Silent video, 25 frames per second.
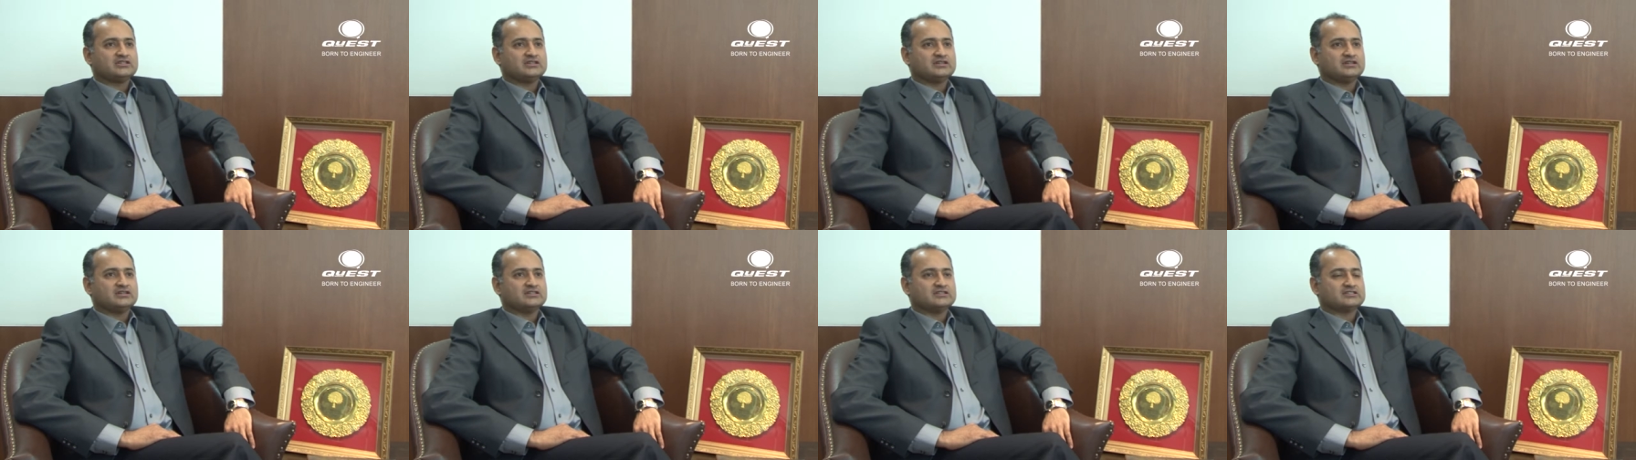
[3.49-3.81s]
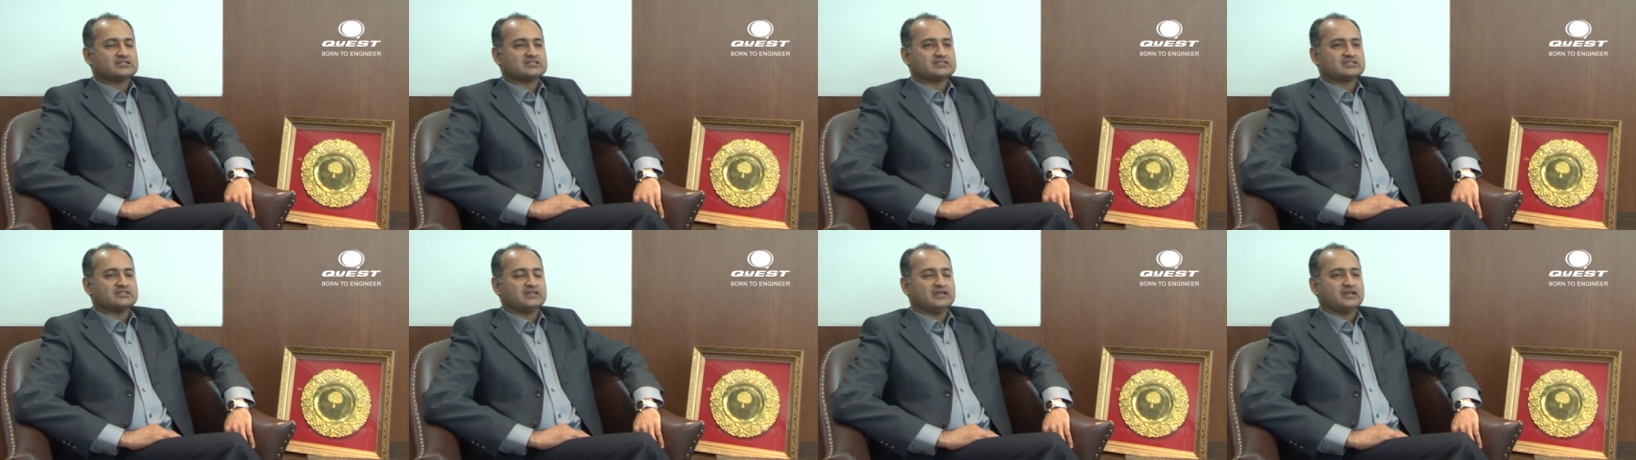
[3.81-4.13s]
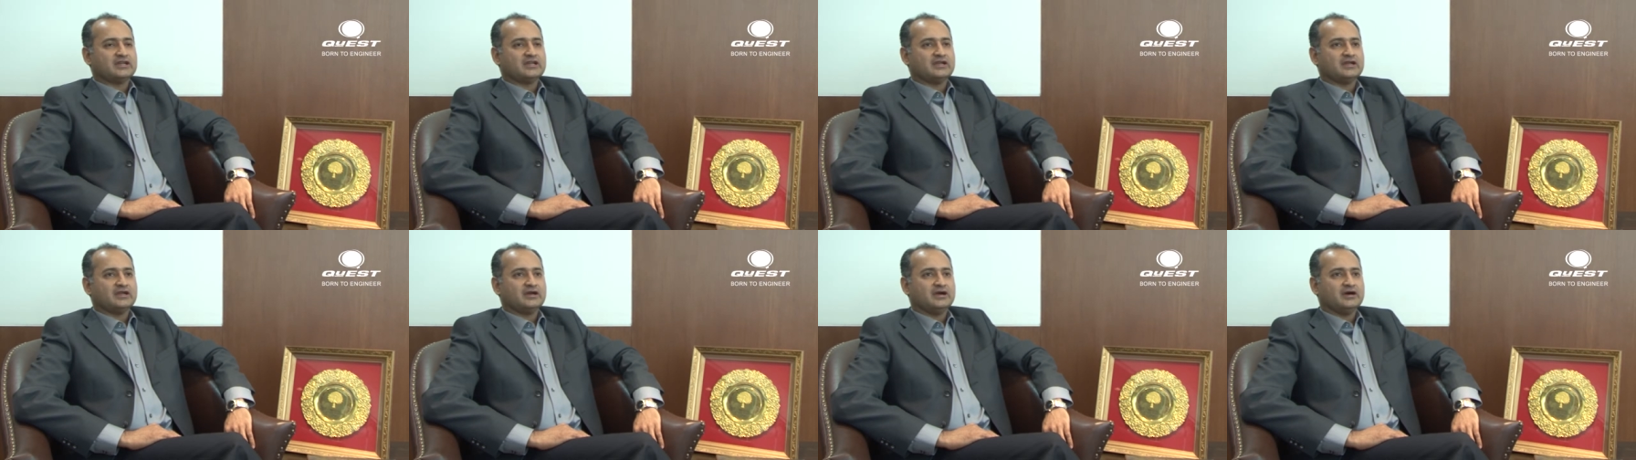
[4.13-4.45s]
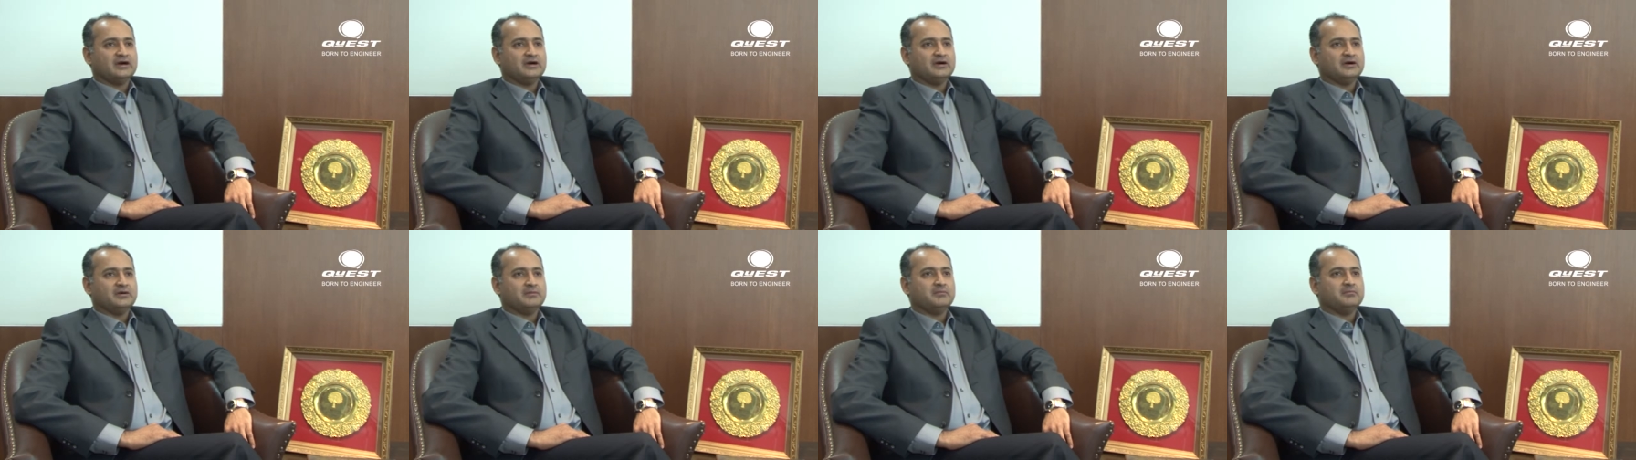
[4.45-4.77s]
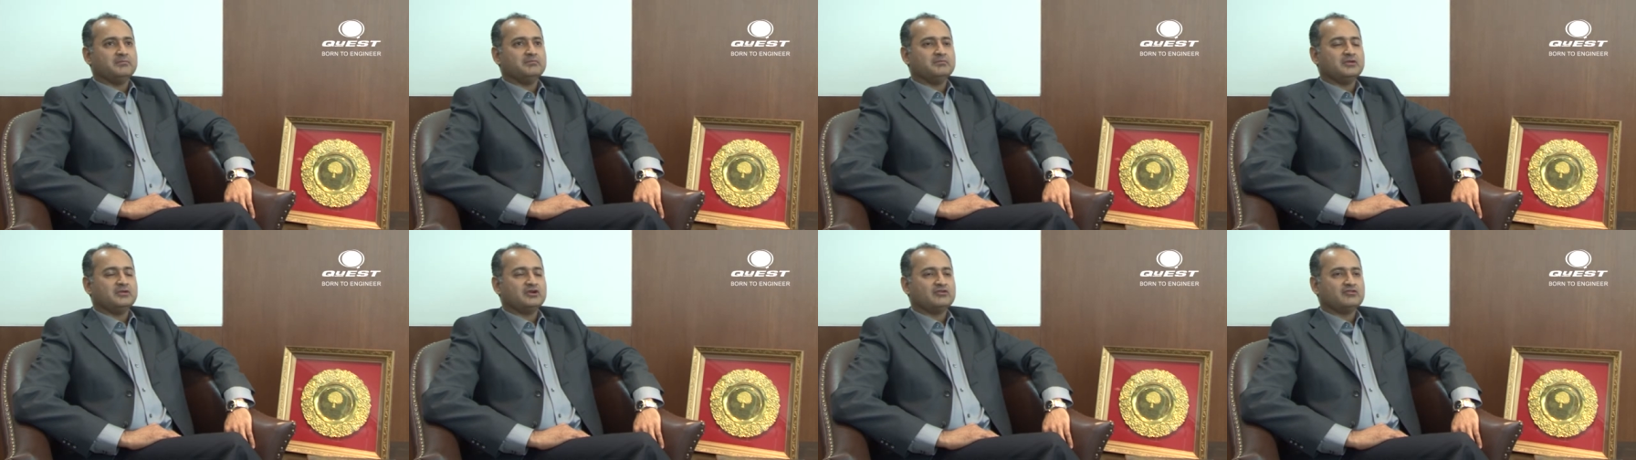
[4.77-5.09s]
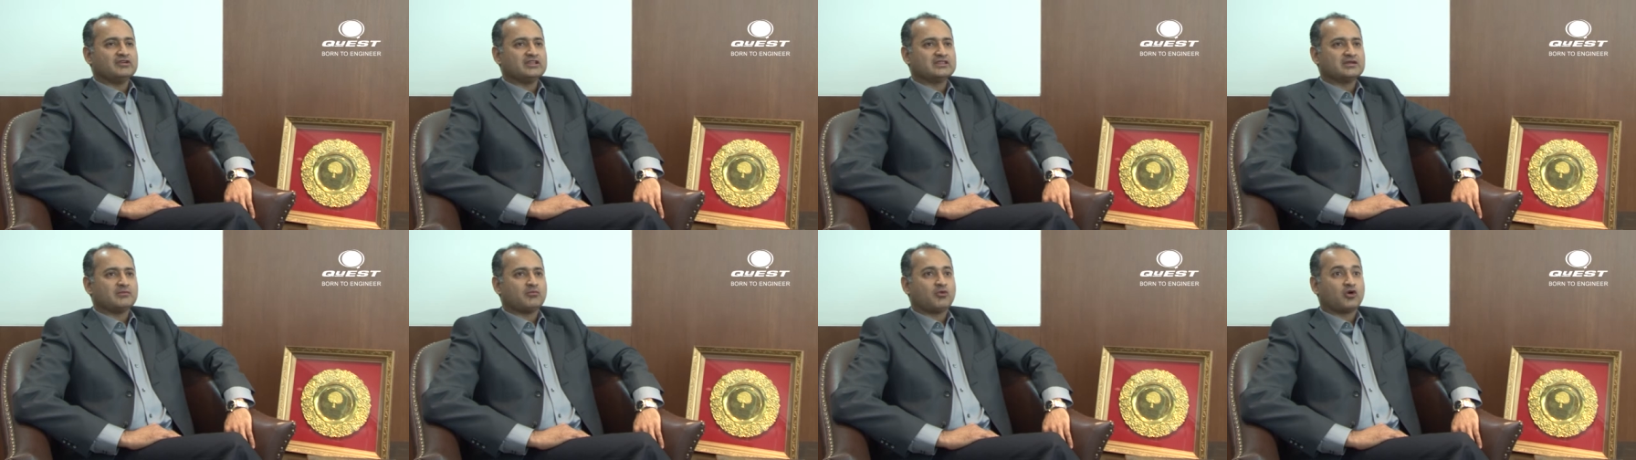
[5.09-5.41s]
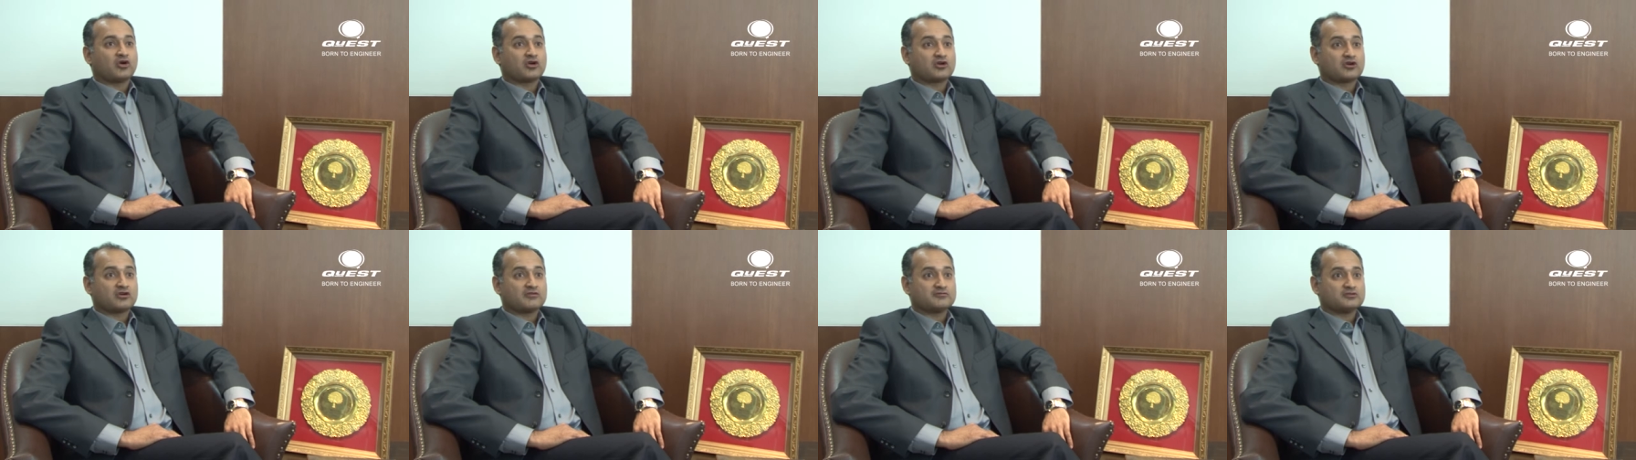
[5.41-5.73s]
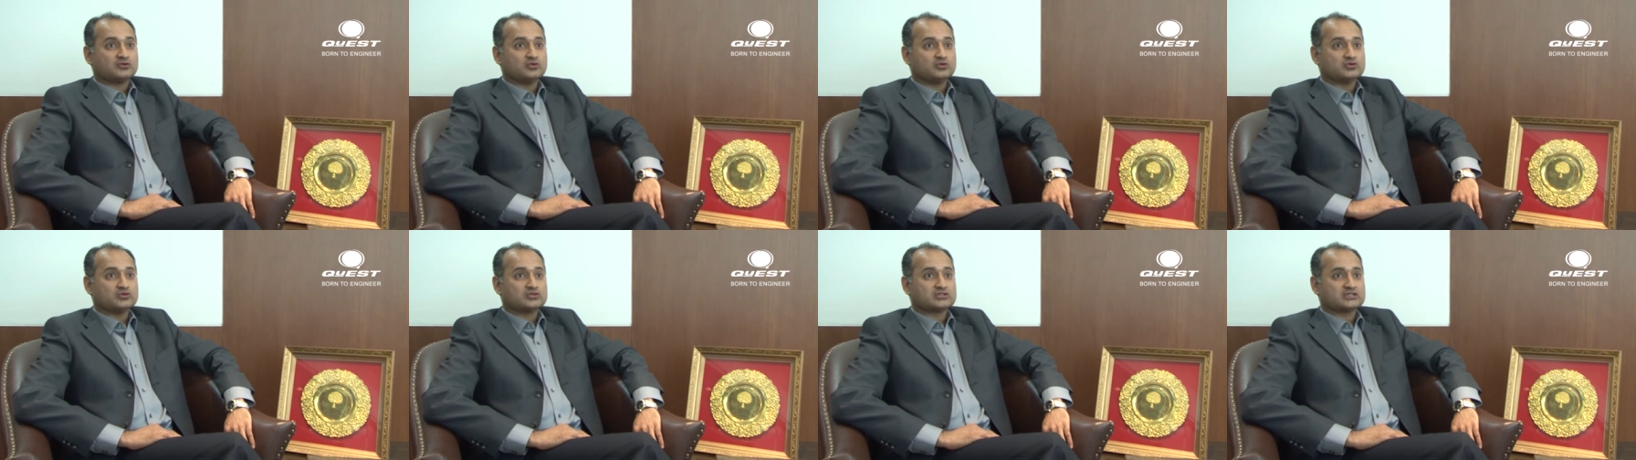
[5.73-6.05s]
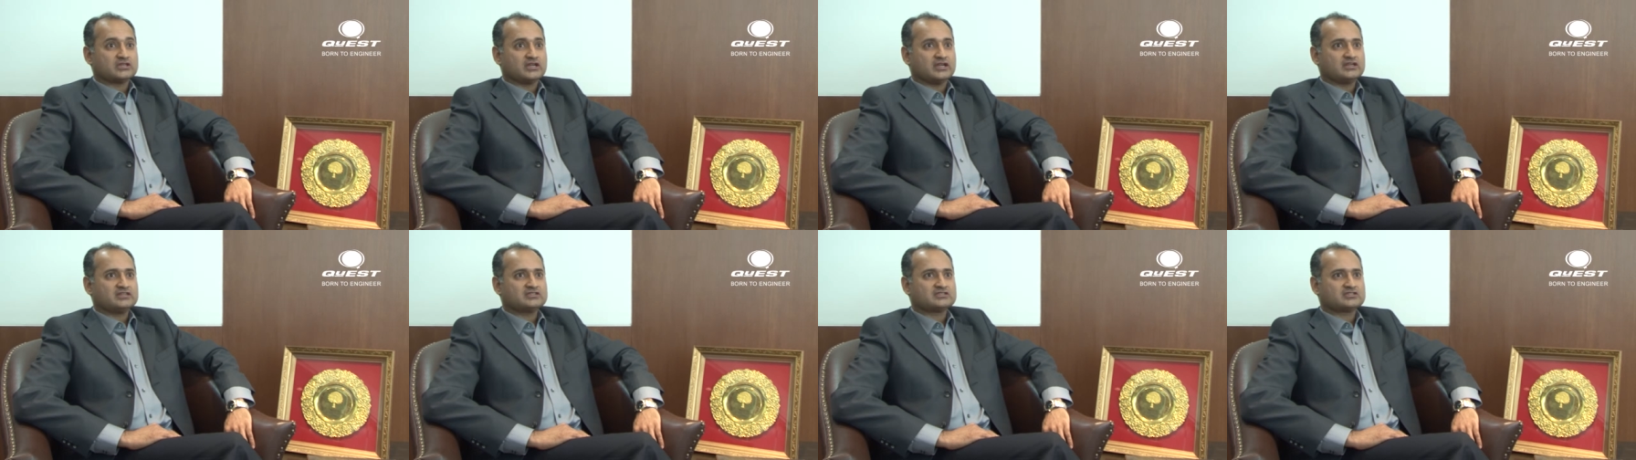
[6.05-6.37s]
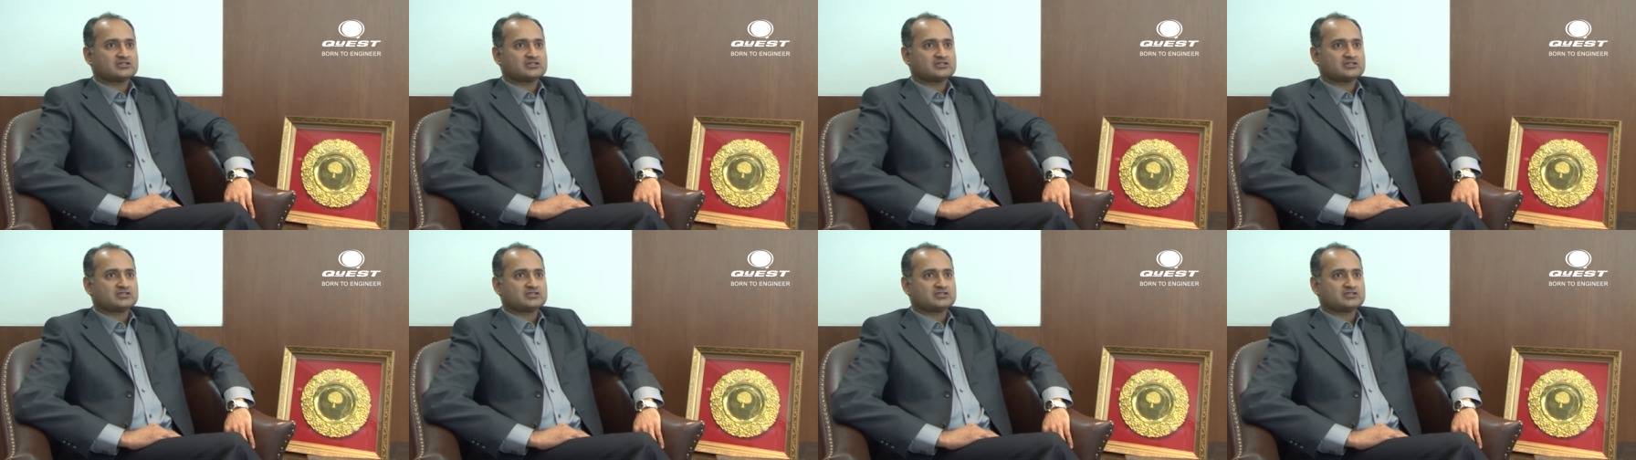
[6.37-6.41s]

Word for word: Uh, it's say uh, between the border of two states,